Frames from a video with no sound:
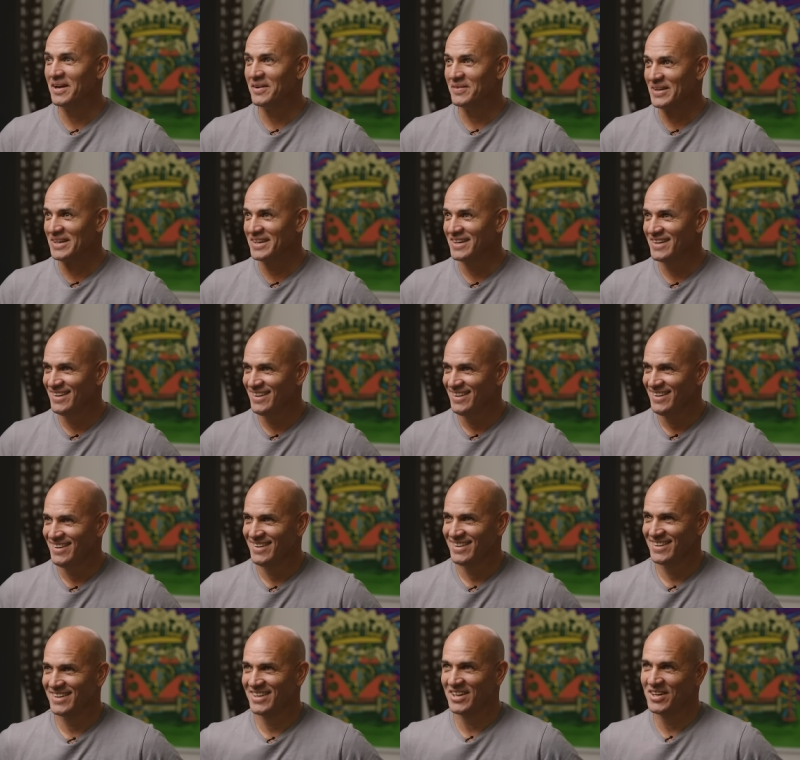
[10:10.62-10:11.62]
maybe.
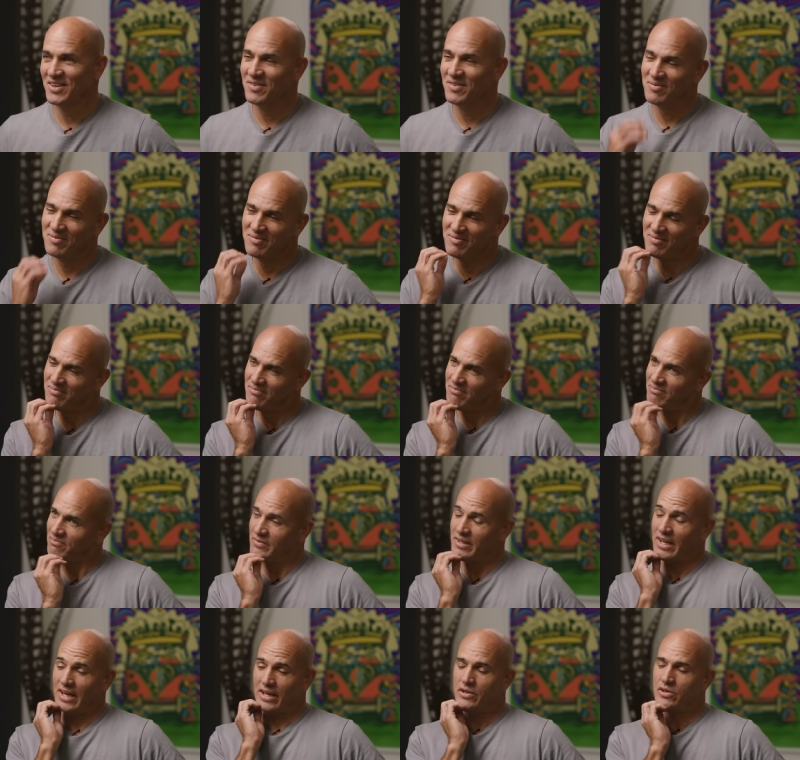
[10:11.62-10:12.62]
Um,
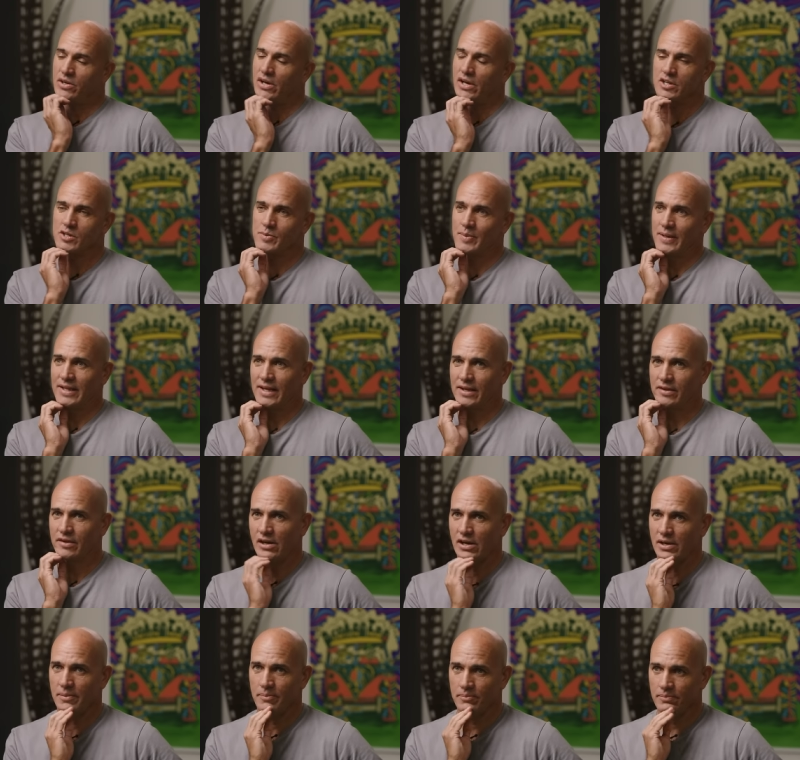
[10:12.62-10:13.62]
yeah, you got to spend that
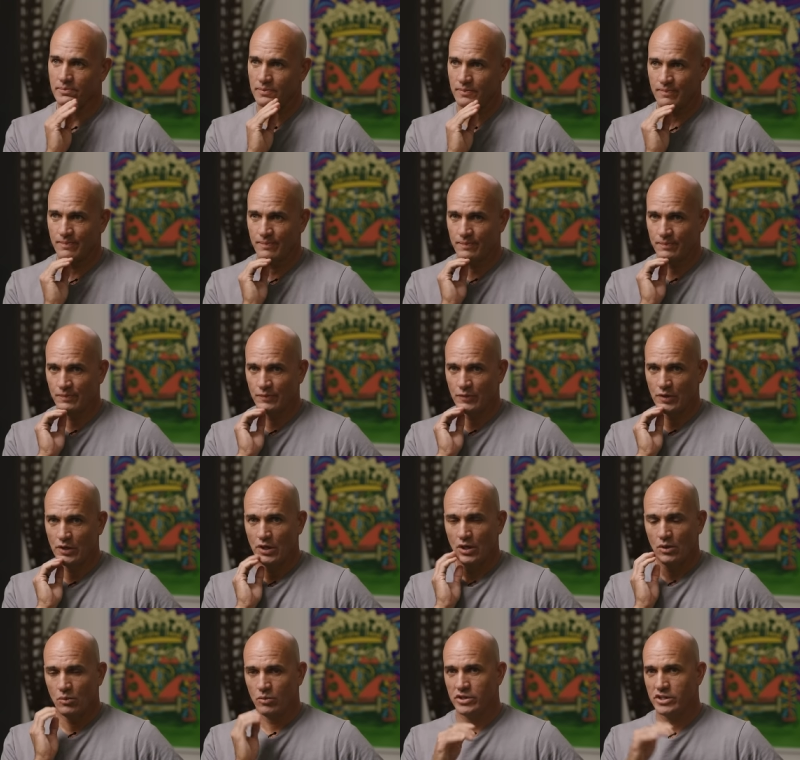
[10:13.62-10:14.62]
time.
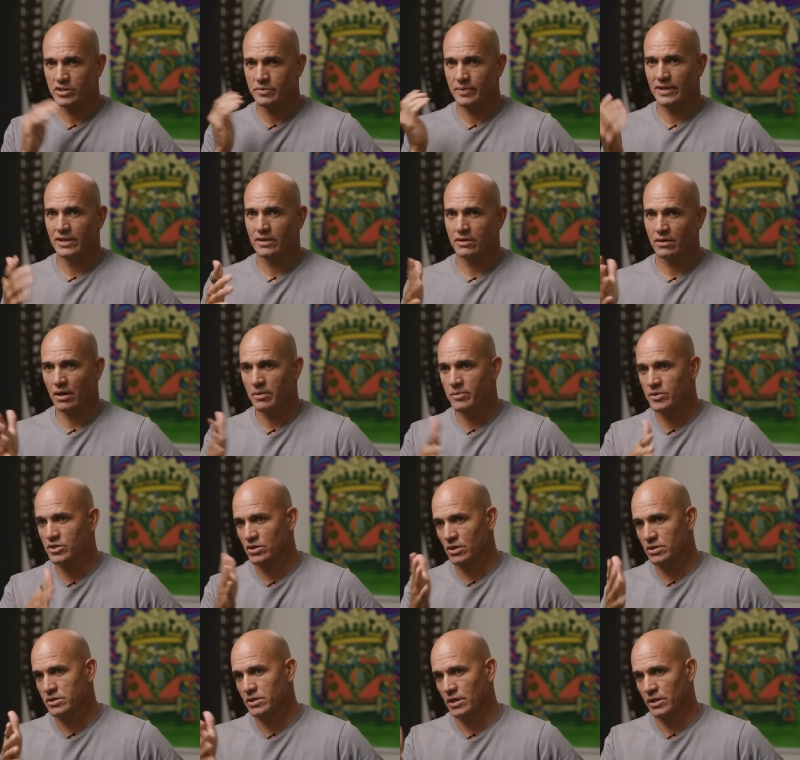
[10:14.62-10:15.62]
When you spend the time, you
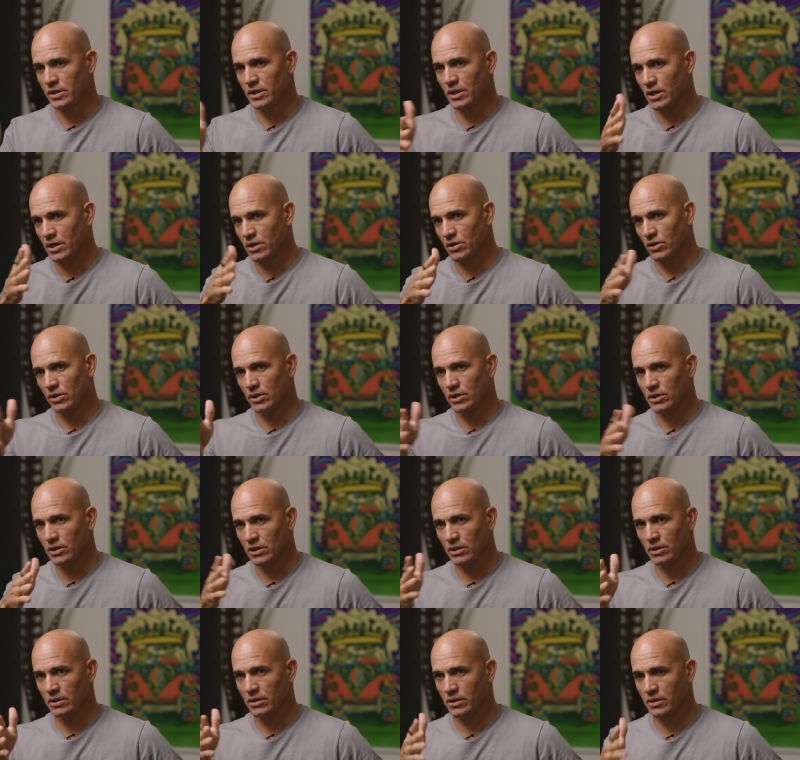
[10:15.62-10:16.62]
start to unlock all the
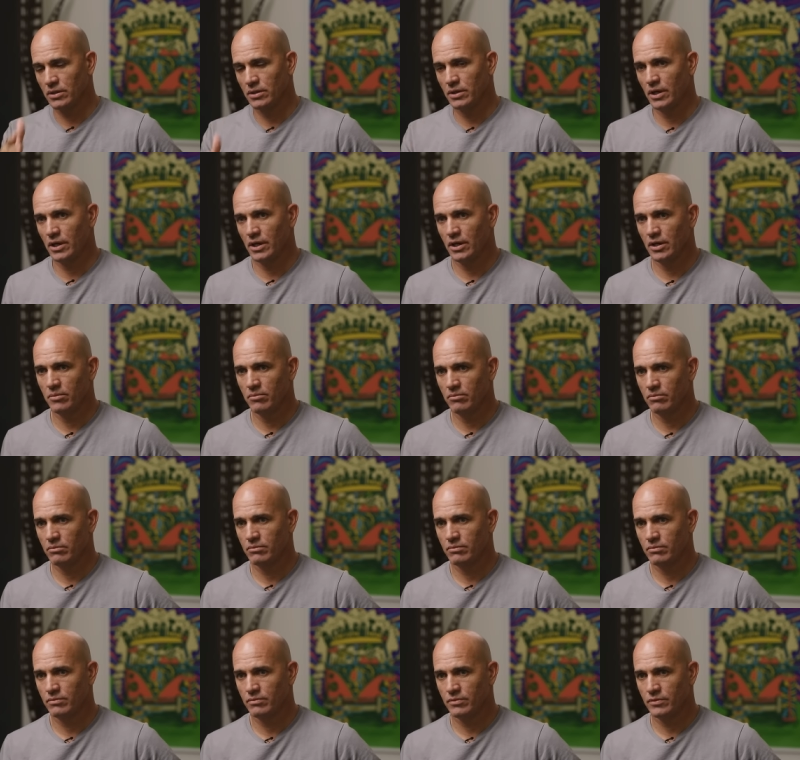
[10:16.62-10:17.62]
little
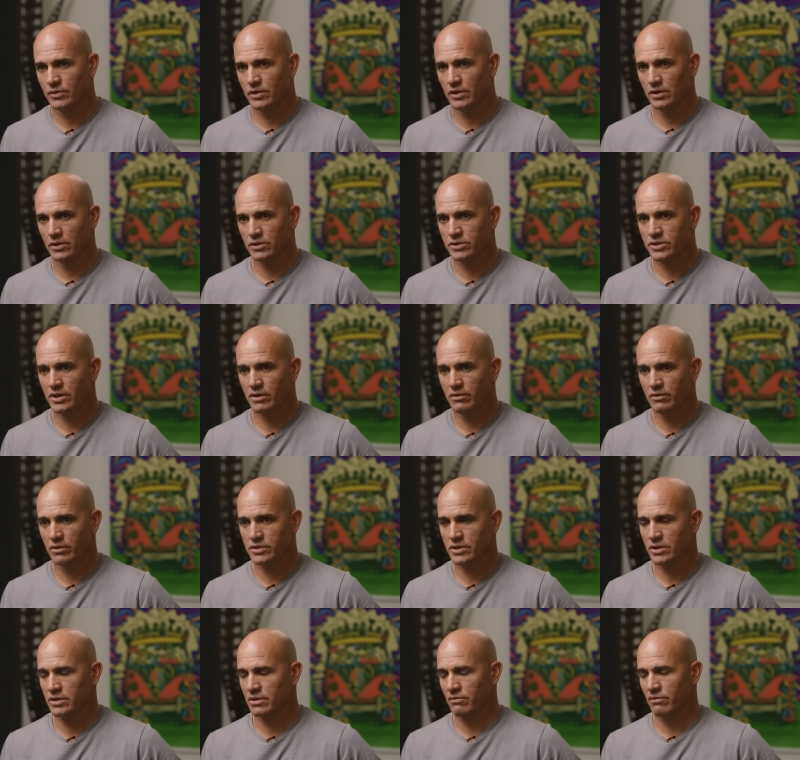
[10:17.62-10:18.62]
um, the little
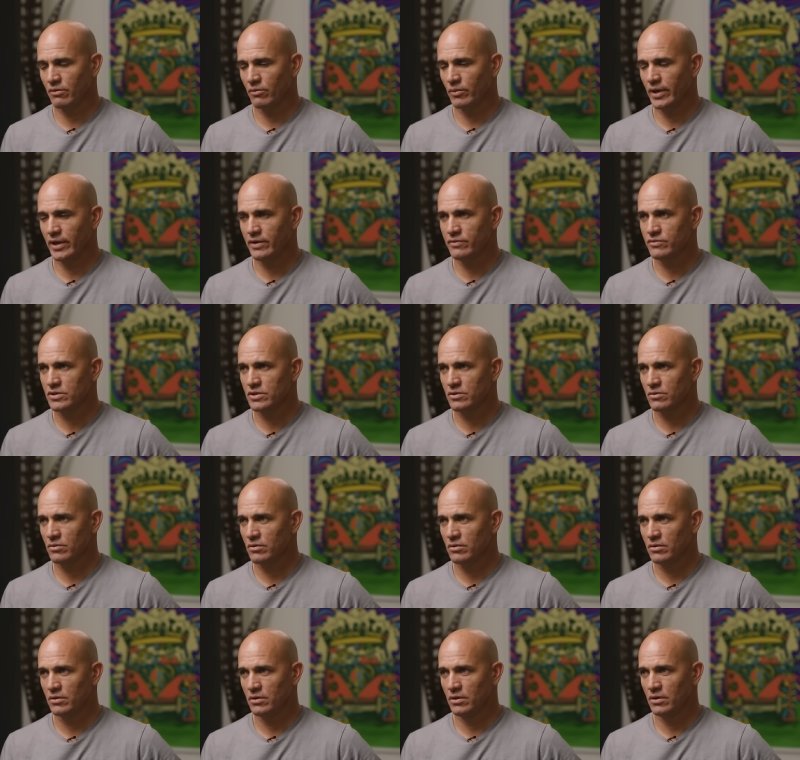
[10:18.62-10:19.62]
secrets at different waves.
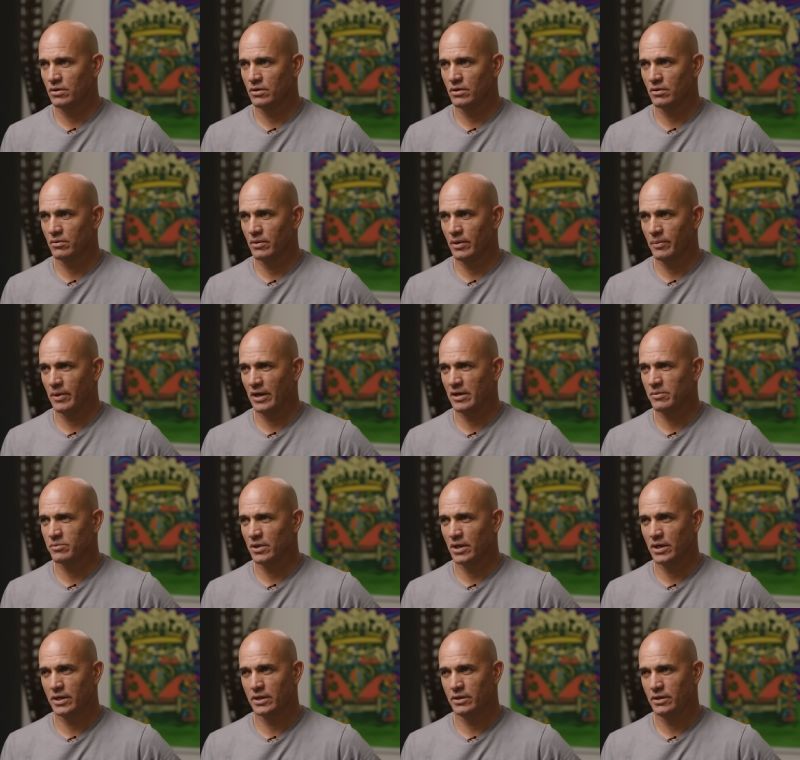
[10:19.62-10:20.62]
You know, at
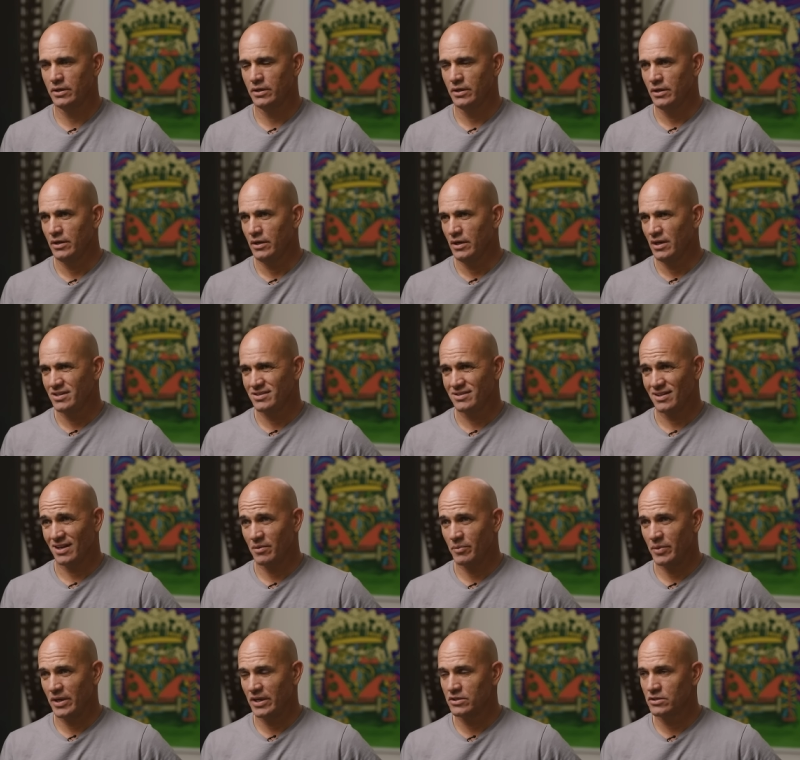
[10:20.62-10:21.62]
pipeline, it's not
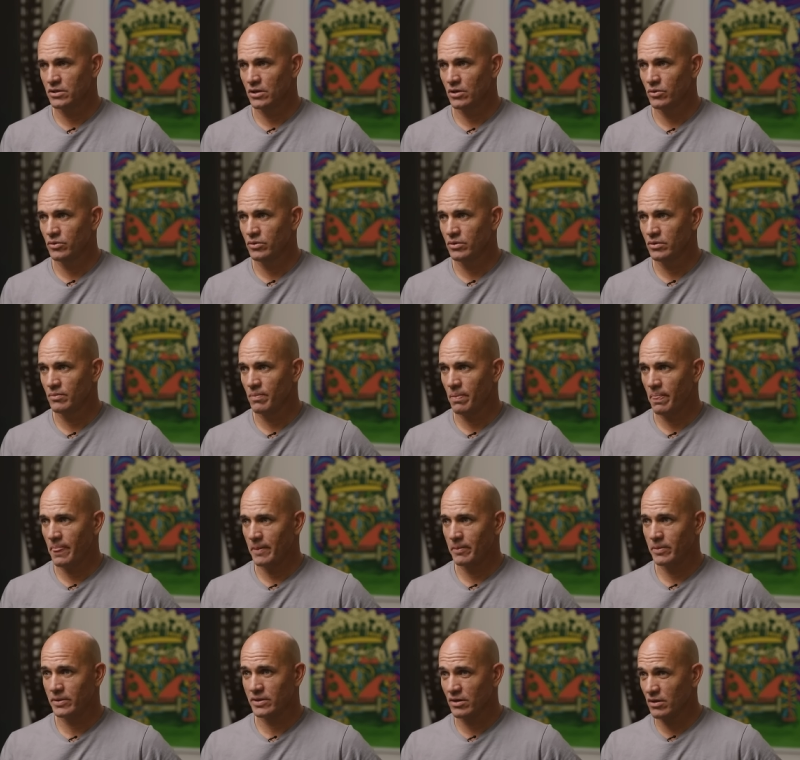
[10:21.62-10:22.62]
a big zone,
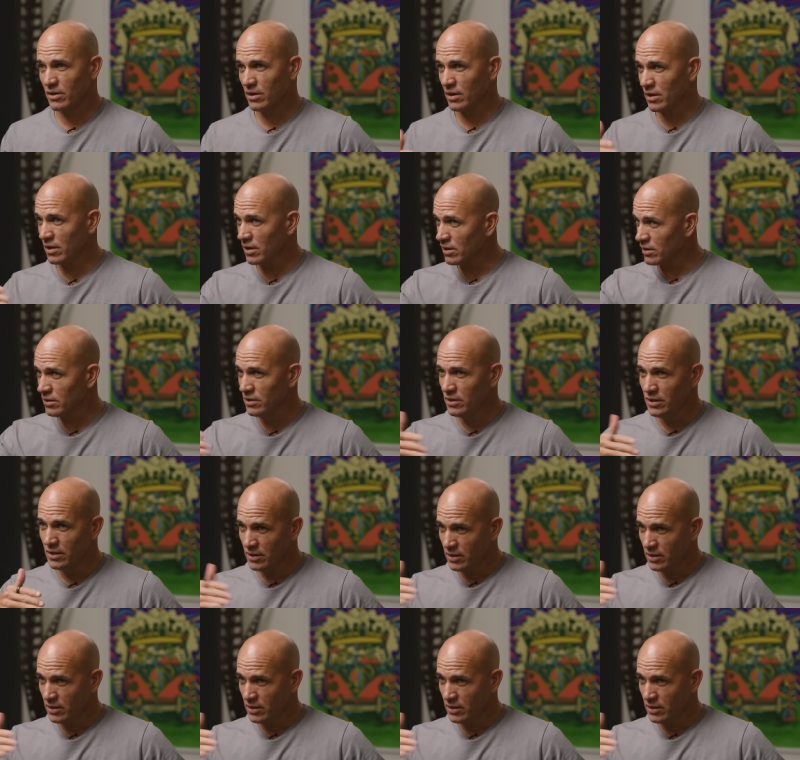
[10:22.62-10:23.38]
but there are